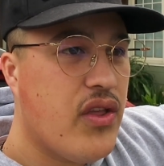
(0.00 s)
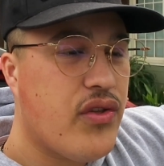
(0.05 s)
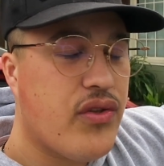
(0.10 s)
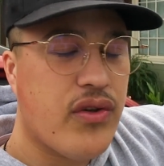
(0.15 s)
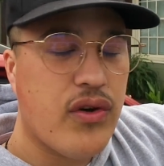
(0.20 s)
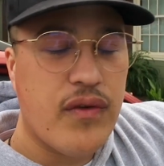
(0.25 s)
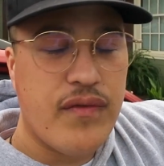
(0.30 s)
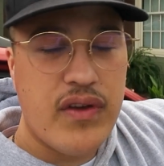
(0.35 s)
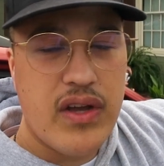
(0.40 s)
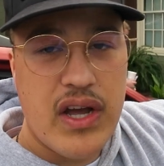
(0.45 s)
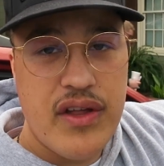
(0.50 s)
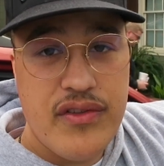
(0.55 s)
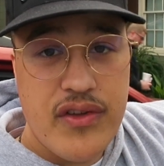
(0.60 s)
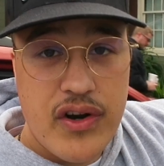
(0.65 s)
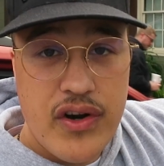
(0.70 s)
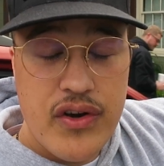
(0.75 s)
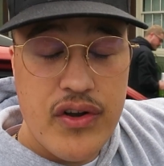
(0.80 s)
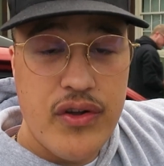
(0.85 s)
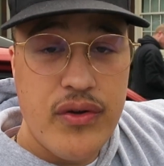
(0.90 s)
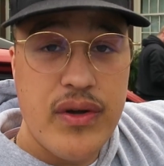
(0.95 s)
So if you guys
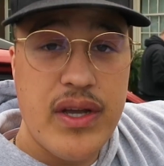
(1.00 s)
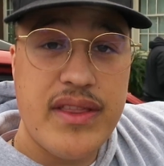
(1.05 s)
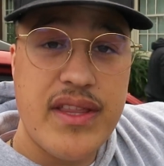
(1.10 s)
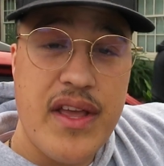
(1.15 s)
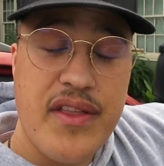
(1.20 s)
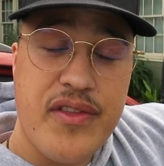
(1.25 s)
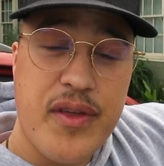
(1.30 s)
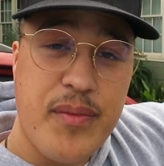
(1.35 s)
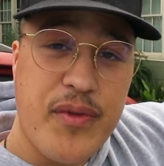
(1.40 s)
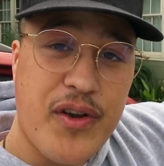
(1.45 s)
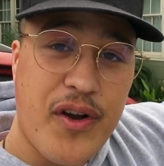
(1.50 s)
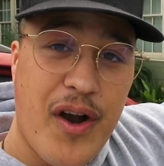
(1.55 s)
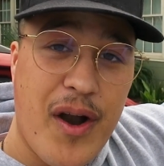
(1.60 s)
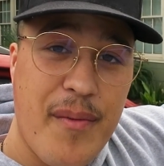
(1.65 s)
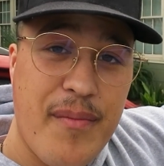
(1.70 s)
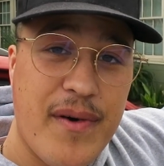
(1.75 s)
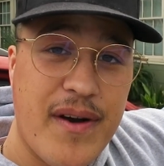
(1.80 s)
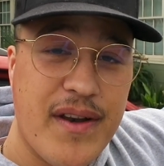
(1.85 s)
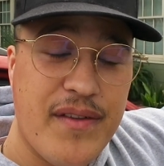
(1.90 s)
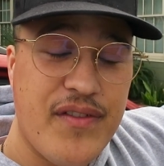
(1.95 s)
are new, hit that
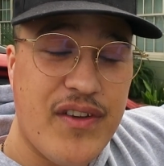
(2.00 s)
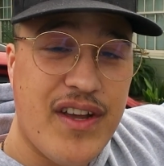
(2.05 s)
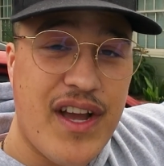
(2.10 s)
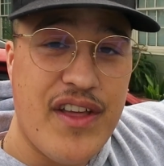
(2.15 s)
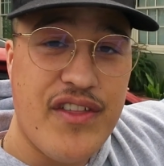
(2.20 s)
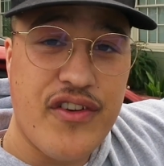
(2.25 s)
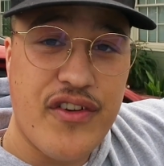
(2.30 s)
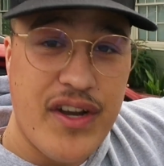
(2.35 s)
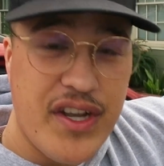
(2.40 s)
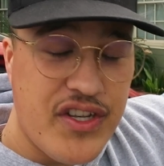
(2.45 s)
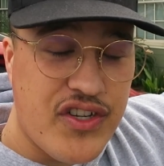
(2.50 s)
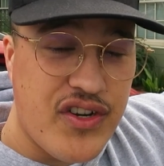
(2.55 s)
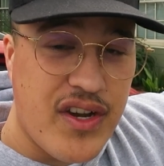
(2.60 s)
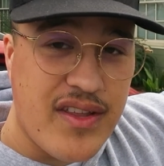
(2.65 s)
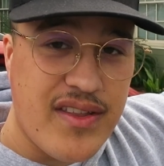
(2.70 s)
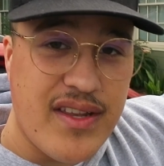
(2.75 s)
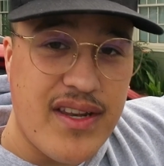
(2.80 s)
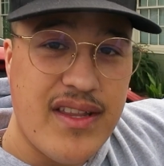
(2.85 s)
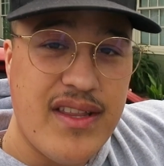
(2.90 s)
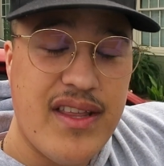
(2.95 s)
subscribe button. If you guys are
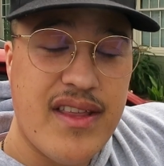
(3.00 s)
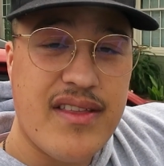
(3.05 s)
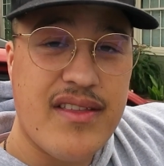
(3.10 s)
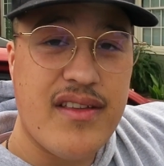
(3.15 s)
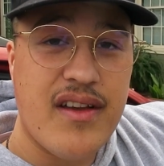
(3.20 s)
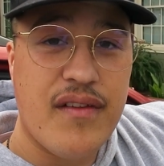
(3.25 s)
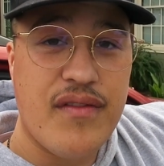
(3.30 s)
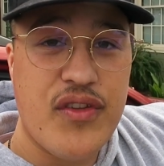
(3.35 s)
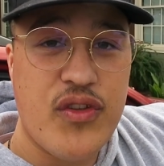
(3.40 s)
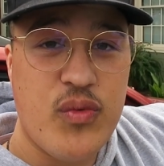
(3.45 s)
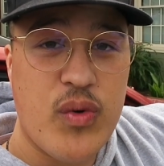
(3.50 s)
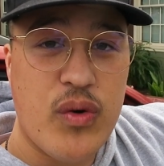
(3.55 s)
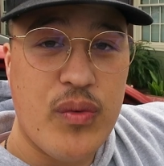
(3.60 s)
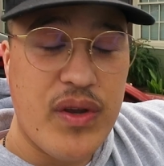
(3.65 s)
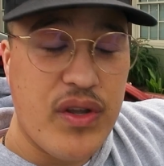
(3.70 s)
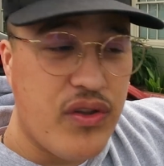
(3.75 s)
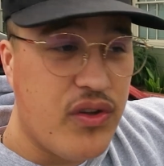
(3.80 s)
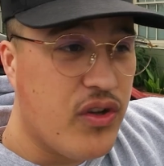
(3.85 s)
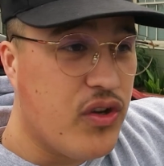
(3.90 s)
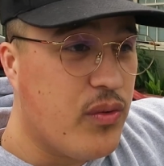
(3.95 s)
interested in this stuff, this is
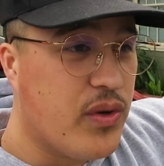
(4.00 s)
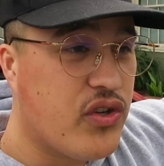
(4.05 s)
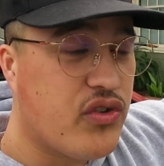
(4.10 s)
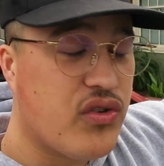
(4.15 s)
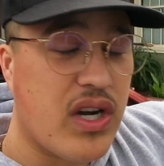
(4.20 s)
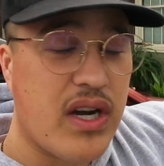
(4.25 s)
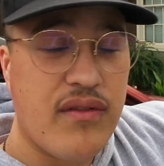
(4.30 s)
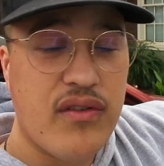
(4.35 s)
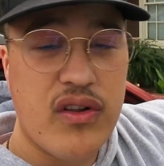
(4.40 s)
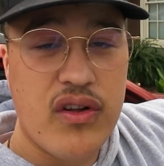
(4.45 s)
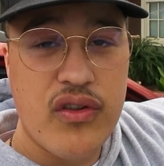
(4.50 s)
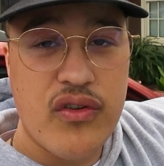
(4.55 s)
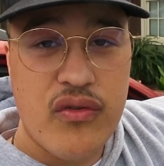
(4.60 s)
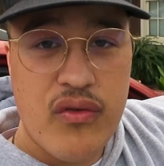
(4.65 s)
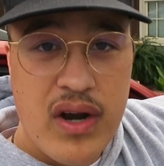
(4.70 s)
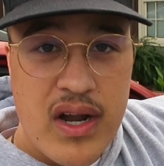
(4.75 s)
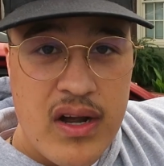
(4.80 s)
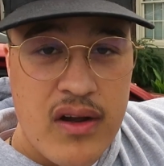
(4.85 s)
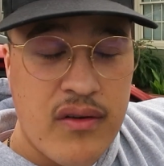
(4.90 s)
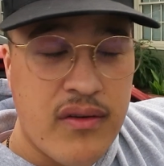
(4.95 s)
what we do. We travel all
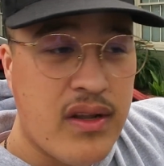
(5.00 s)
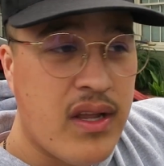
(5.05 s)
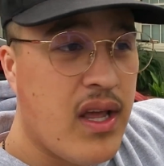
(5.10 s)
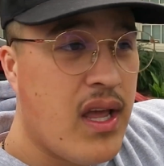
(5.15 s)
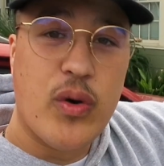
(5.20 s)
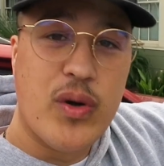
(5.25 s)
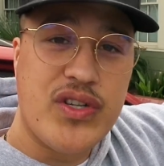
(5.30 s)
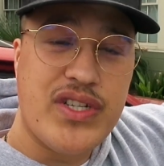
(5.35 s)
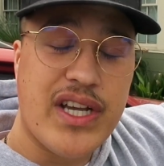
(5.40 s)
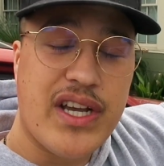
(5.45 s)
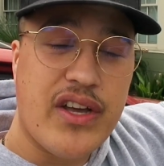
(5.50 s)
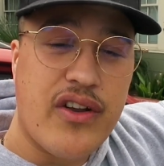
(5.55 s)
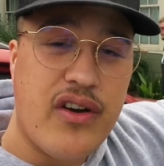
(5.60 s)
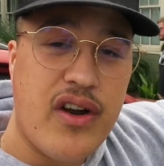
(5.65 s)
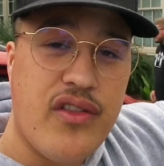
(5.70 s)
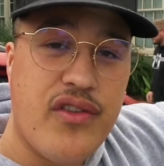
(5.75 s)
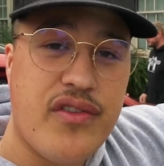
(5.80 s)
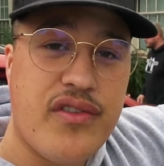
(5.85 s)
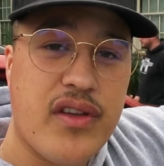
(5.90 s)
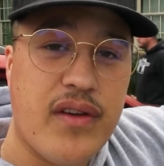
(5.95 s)
around. Go and check out
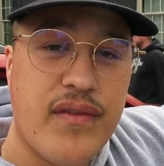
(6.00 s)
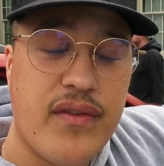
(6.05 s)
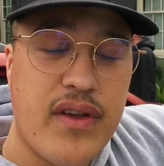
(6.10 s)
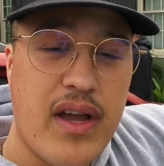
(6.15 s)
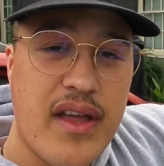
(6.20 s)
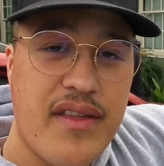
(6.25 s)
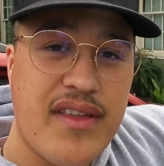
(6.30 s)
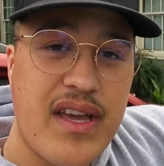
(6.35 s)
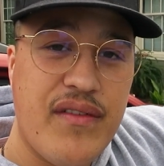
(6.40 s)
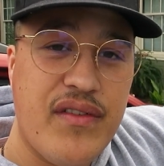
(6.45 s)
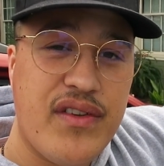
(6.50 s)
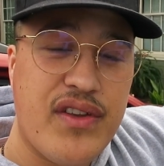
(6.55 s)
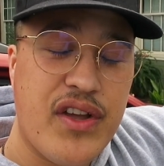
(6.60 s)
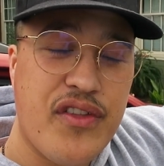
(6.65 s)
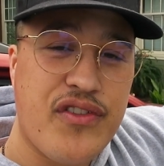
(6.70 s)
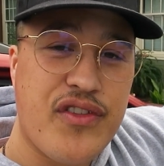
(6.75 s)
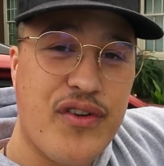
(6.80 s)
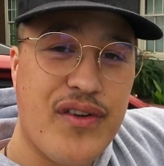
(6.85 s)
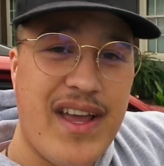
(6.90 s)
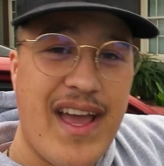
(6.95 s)
our other stuff if you guys haven't
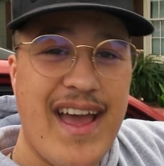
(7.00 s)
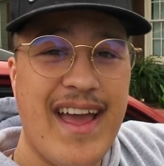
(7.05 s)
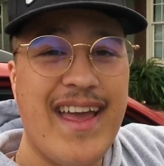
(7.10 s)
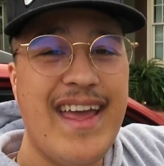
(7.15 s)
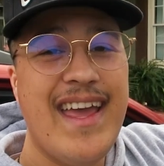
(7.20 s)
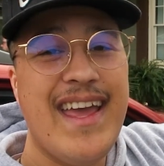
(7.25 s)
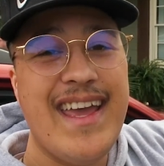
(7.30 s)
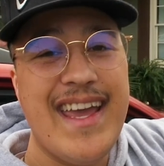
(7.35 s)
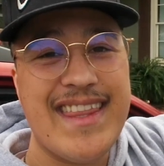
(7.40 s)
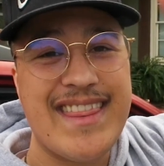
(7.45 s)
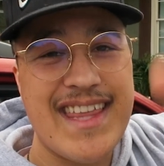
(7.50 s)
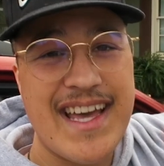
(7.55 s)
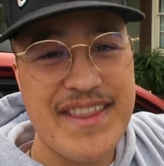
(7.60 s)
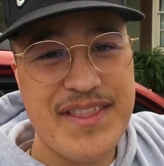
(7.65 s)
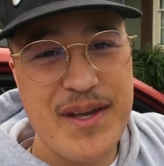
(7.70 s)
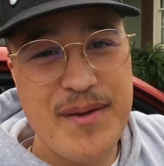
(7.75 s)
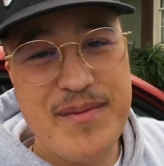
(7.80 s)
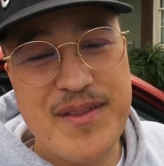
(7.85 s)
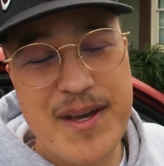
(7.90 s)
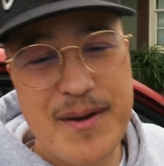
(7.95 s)
done so yet. Hit
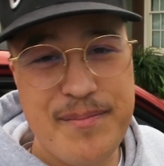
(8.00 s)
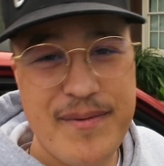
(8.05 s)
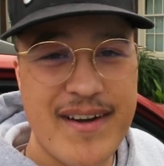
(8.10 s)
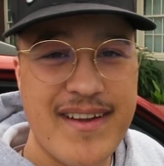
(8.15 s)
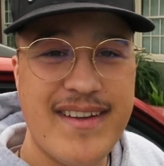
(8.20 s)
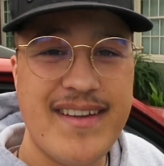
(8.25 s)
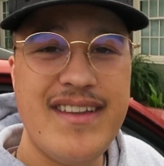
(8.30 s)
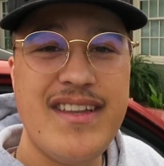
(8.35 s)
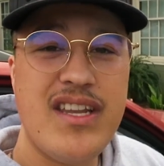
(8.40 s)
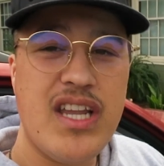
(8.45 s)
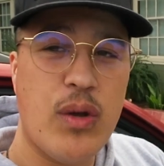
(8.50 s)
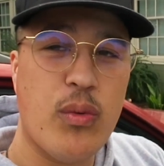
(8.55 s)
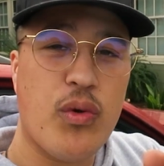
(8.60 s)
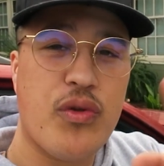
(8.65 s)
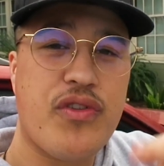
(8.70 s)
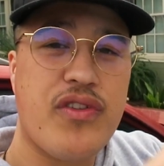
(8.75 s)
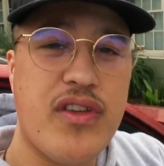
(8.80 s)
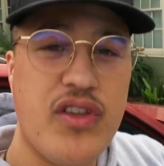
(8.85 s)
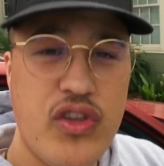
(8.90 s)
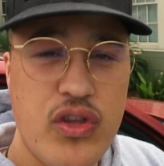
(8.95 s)
that thumbs up button, and
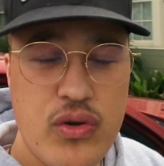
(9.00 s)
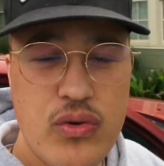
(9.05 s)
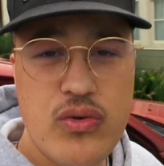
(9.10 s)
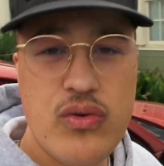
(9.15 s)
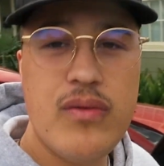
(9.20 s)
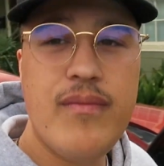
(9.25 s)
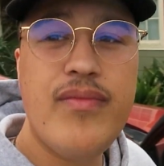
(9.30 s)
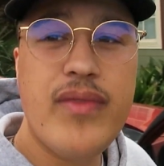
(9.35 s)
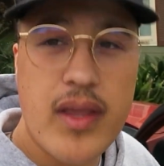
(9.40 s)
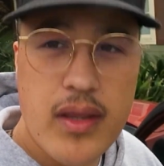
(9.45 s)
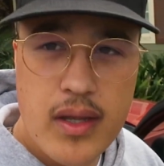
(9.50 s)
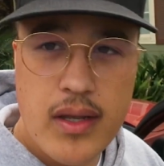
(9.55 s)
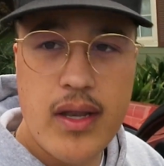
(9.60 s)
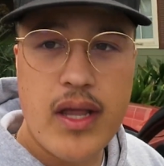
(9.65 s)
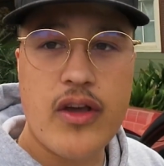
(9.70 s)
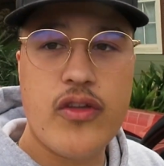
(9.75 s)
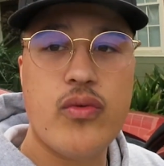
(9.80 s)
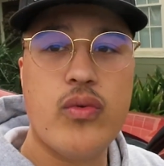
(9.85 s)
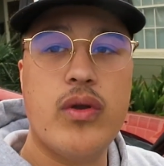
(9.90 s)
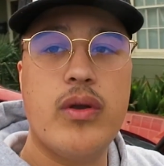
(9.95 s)
we'll see you in the
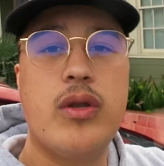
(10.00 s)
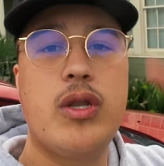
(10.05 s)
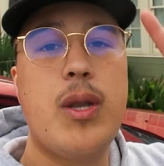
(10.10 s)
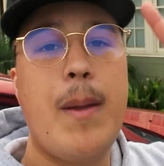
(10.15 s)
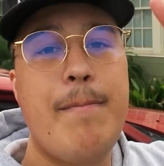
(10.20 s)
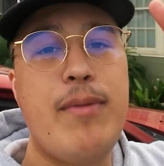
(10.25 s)
next one.